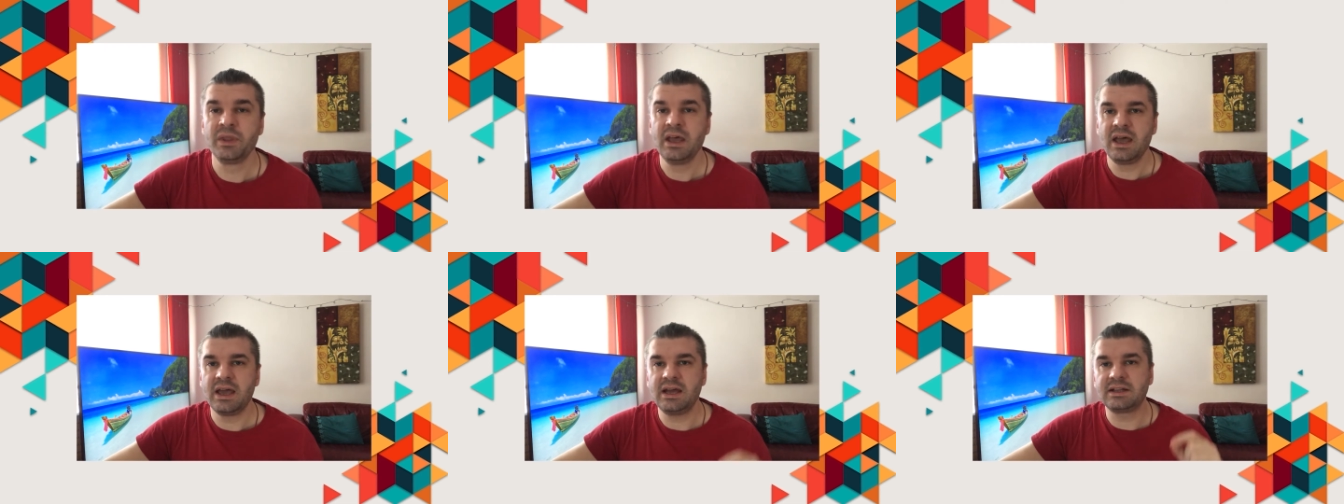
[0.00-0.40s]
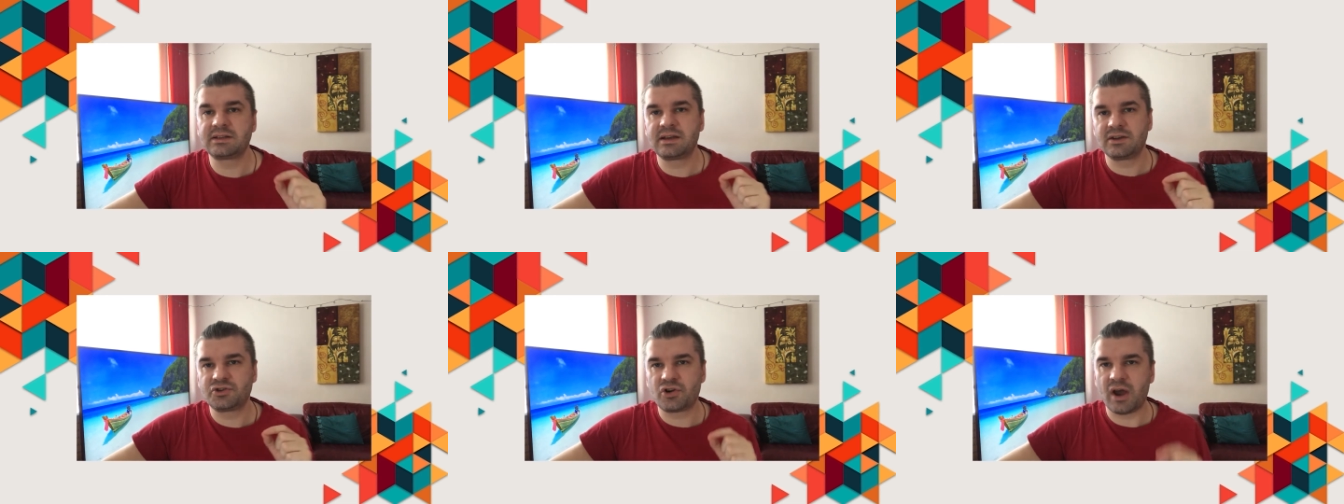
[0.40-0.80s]
It's
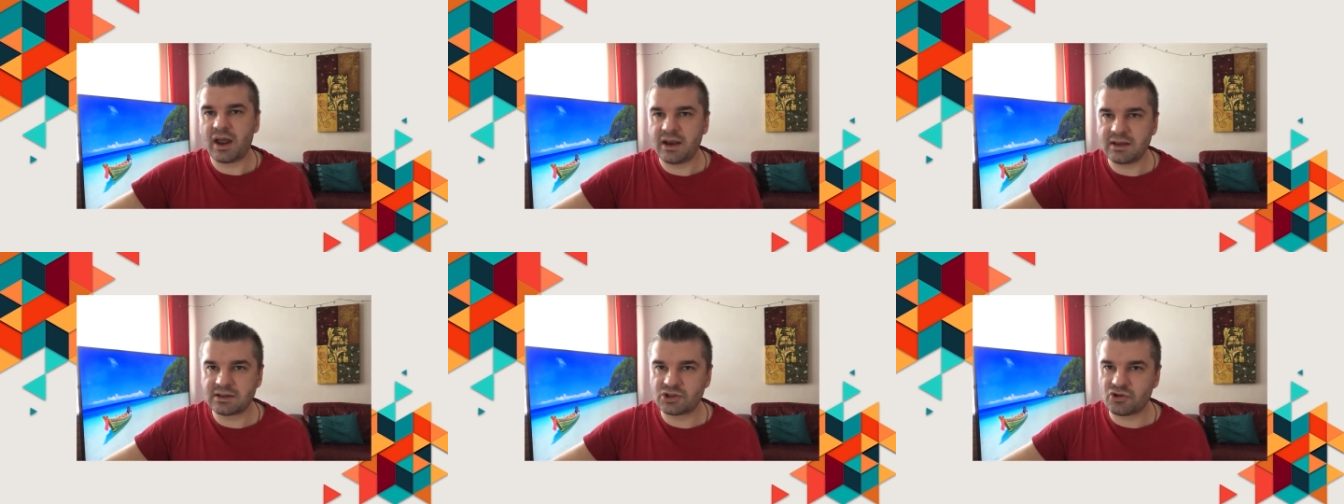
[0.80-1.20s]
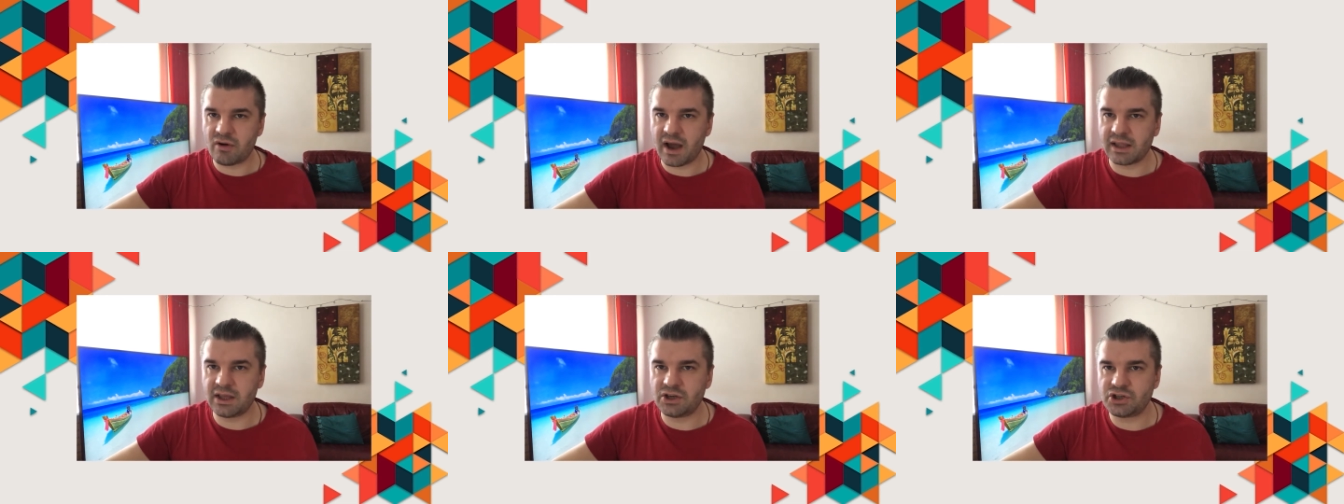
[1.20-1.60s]
a trending
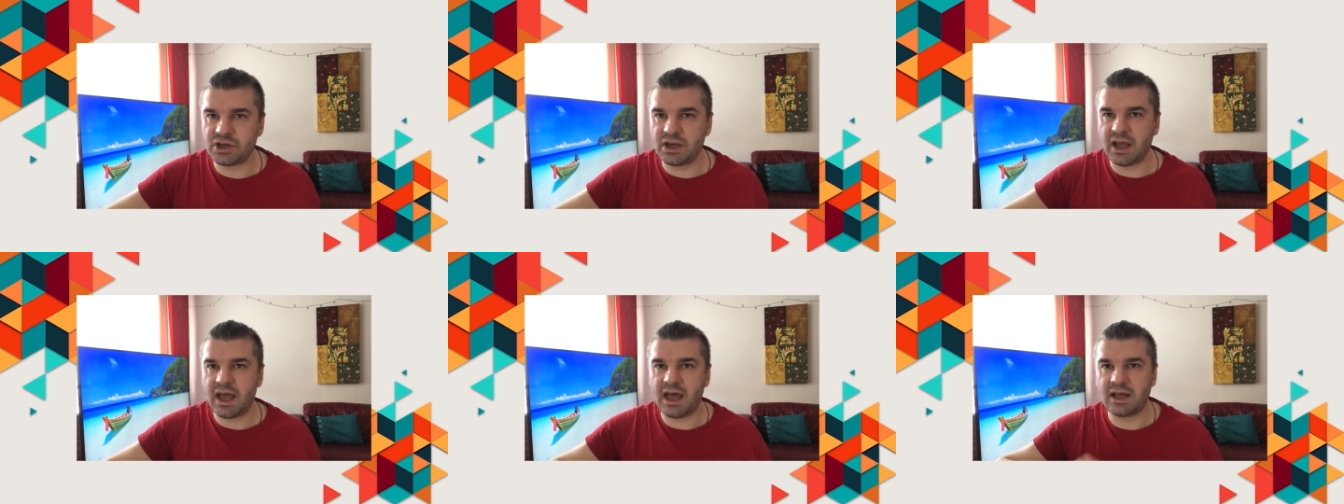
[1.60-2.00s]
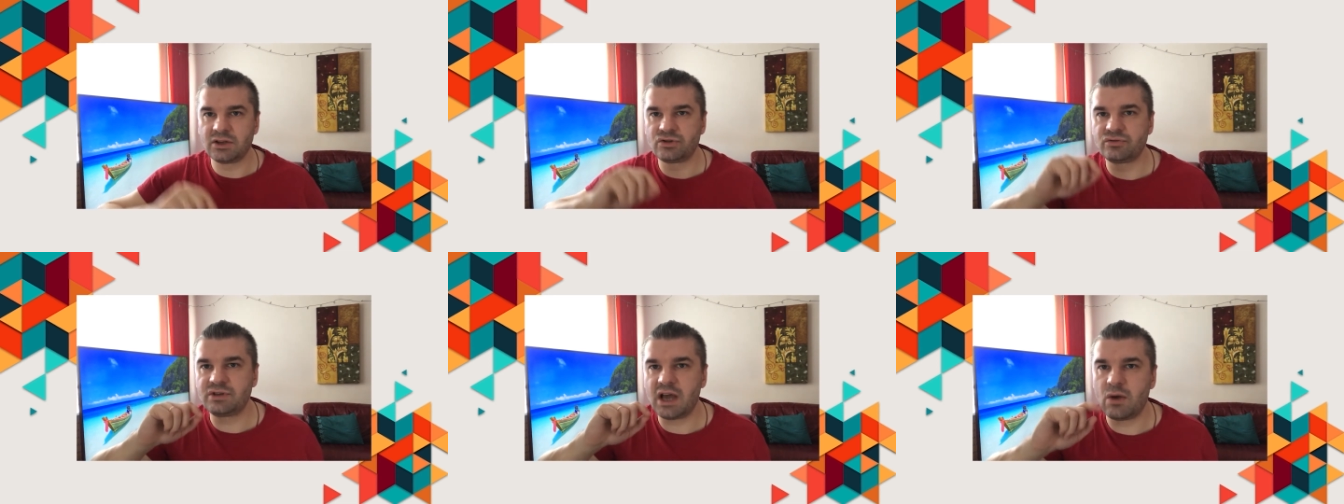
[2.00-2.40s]
strategy, and
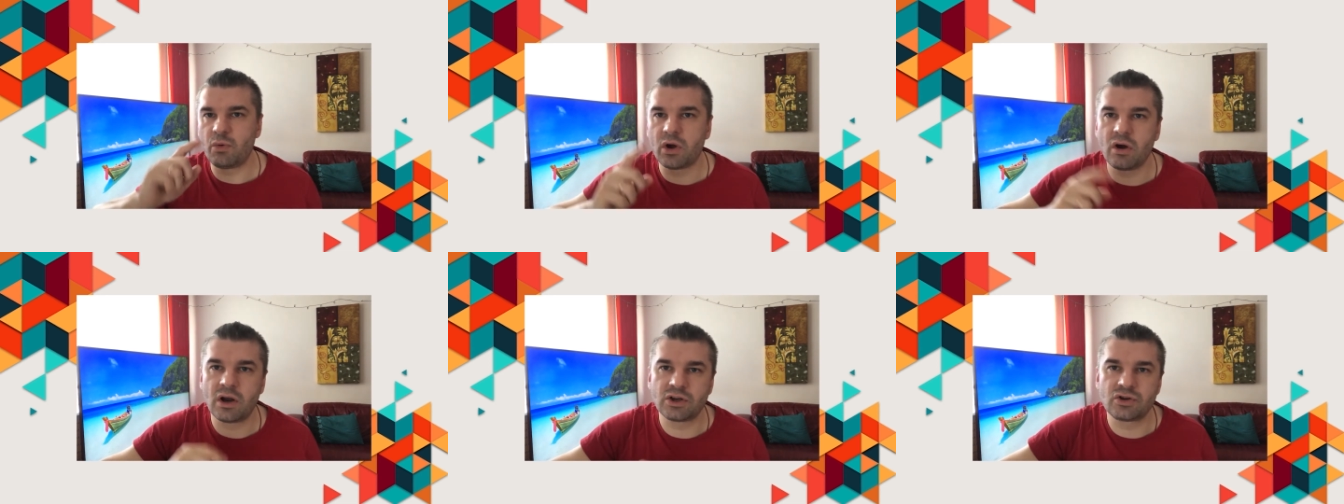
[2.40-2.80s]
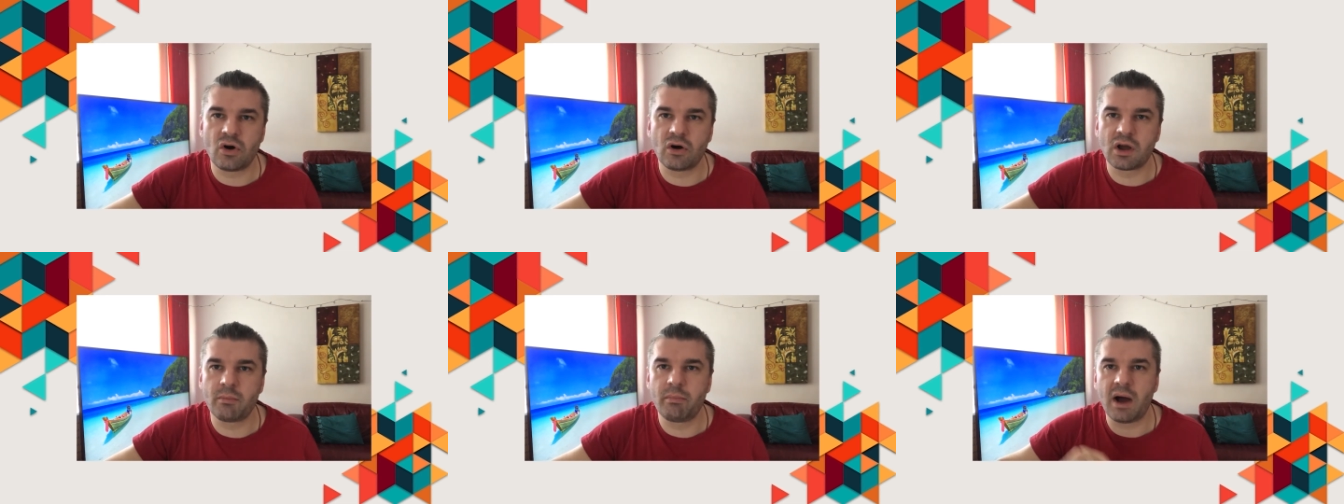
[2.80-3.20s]
today we're going to
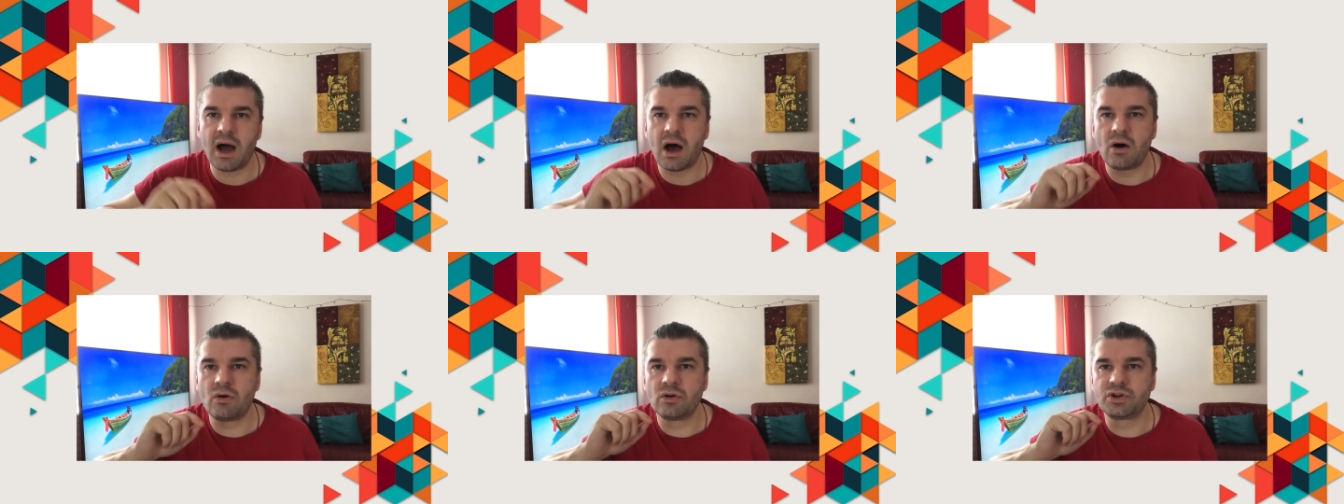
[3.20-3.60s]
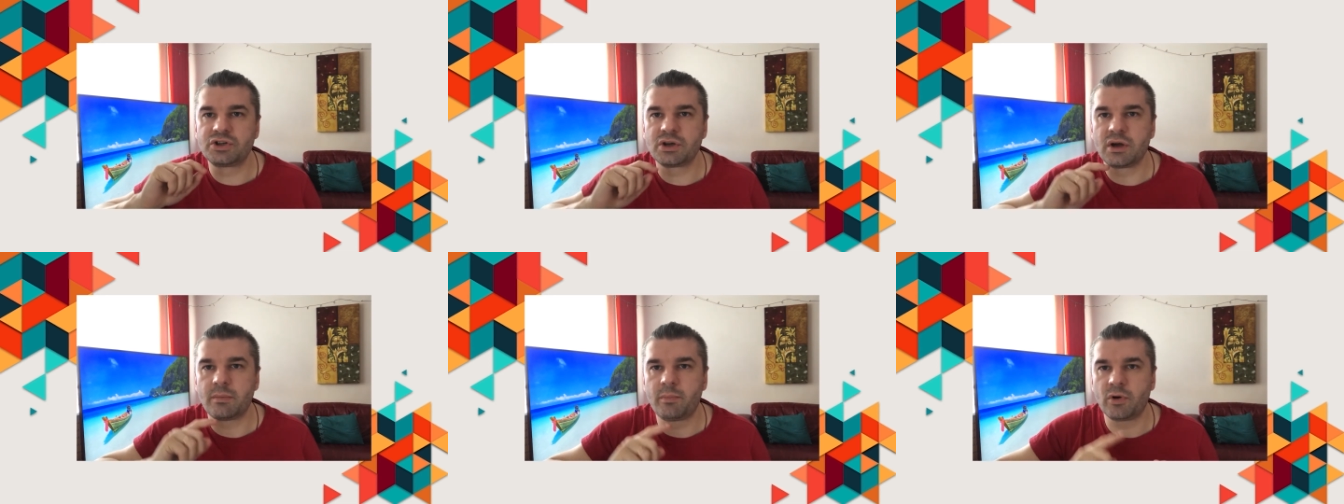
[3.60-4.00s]
talk about
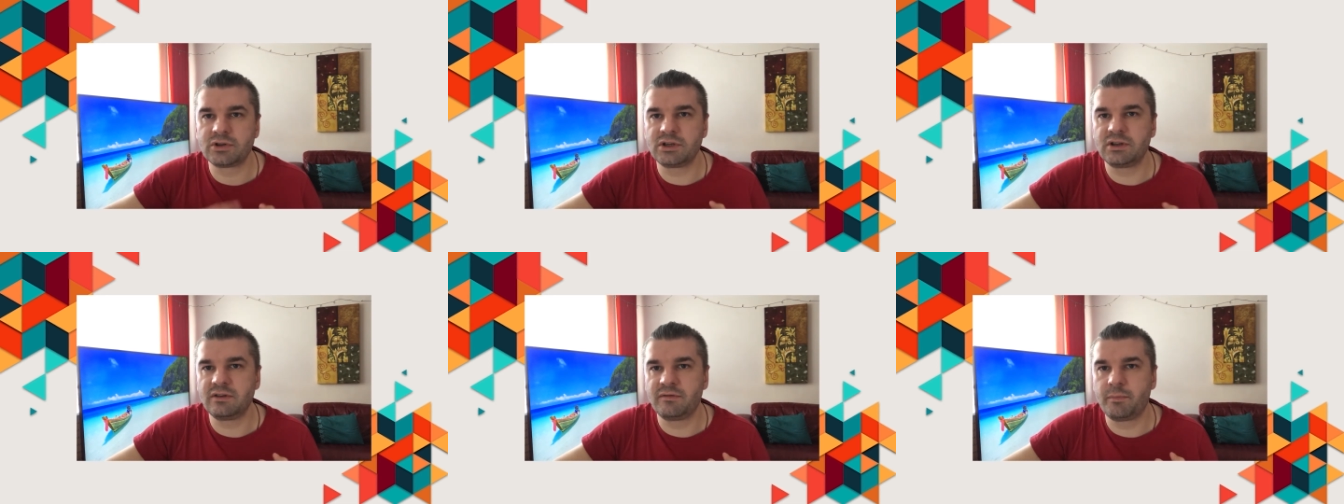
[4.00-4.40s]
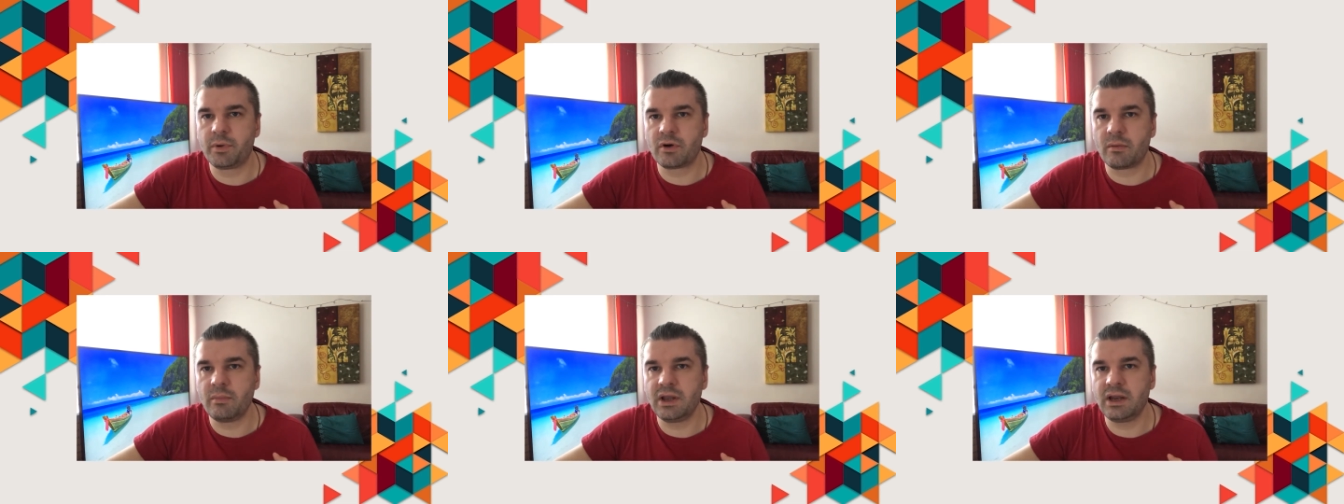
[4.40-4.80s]
positive
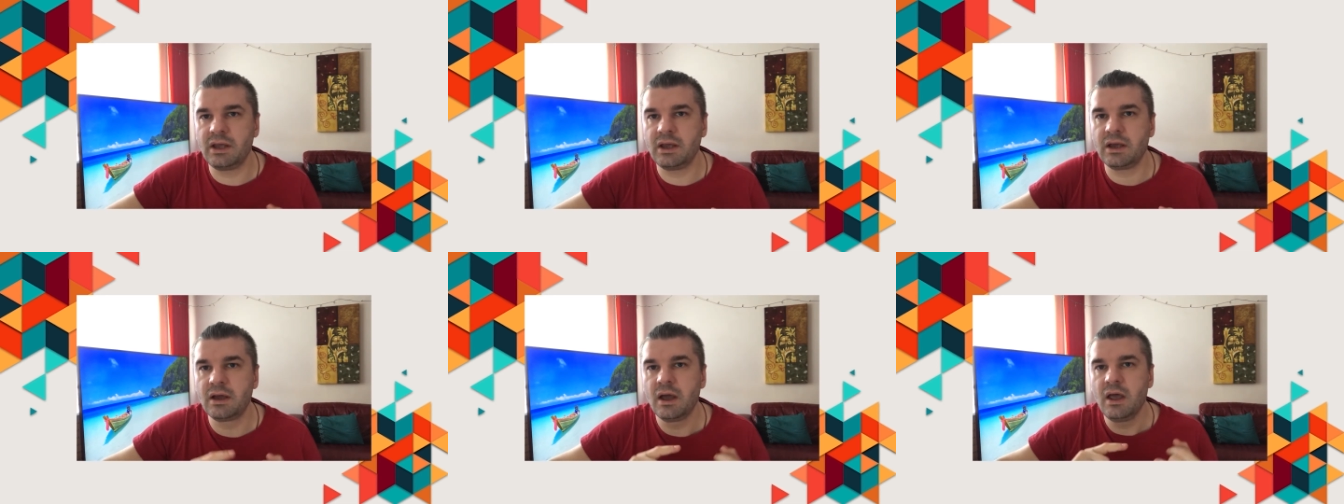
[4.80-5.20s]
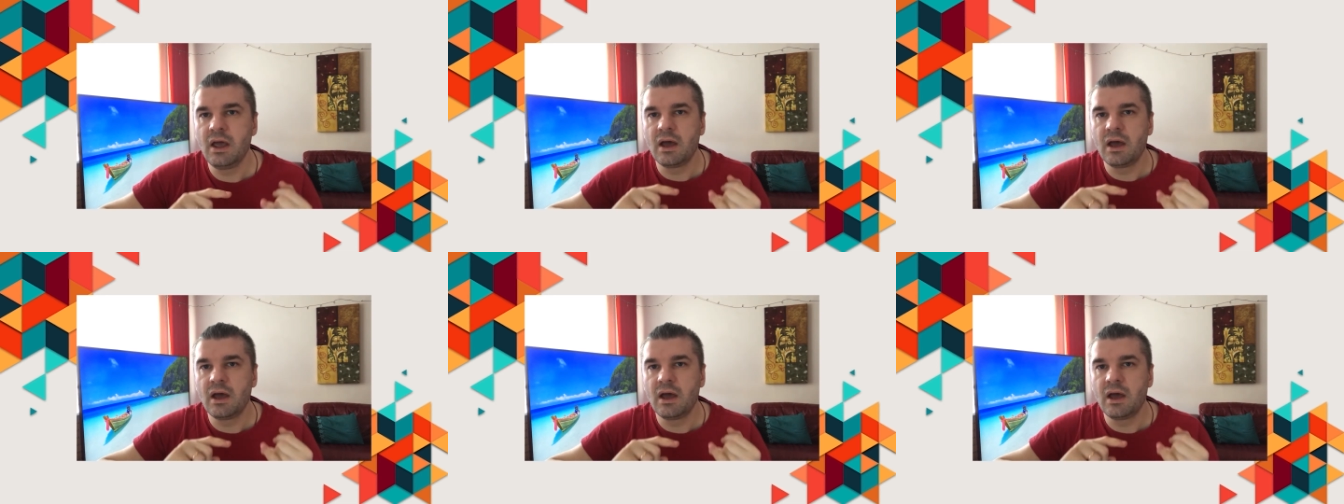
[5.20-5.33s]
pyramiding,